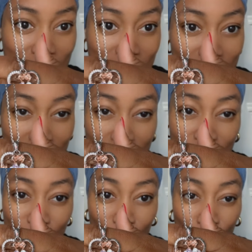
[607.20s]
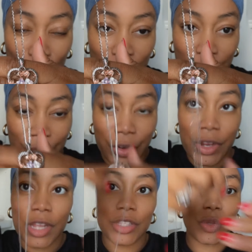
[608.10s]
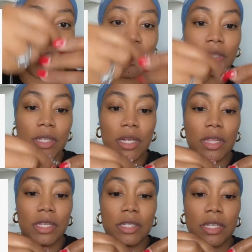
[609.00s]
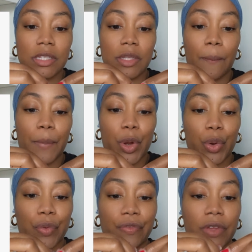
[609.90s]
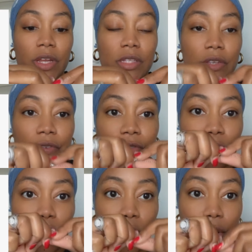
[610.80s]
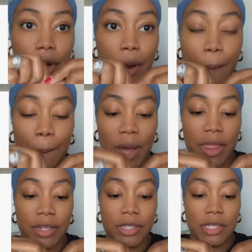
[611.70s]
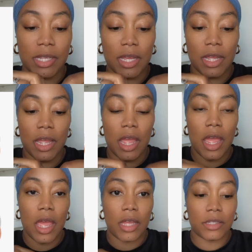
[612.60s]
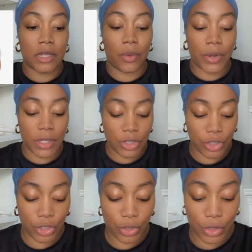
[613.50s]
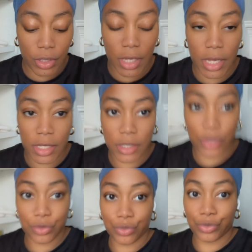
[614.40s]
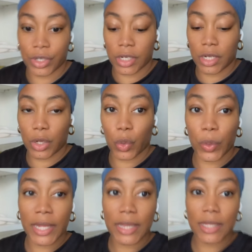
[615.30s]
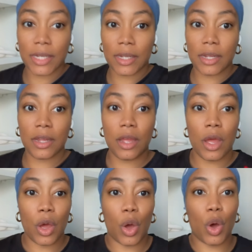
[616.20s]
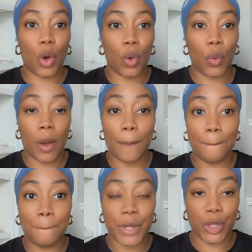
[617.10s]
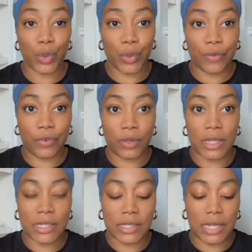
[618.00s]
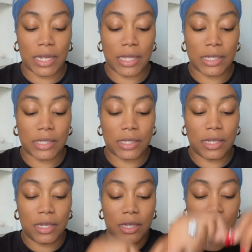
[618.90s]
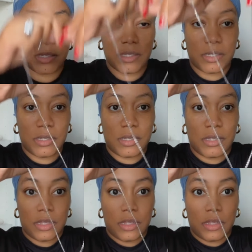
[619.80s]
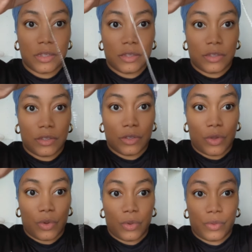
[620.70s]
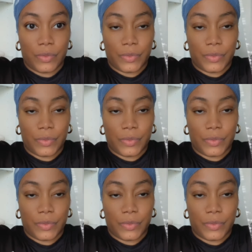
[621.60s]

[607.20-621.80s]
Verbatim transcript: sent over. So this necklace is perfect for Mother's Day. So I want to just show you guys really quickly how beautiful this necklace is. So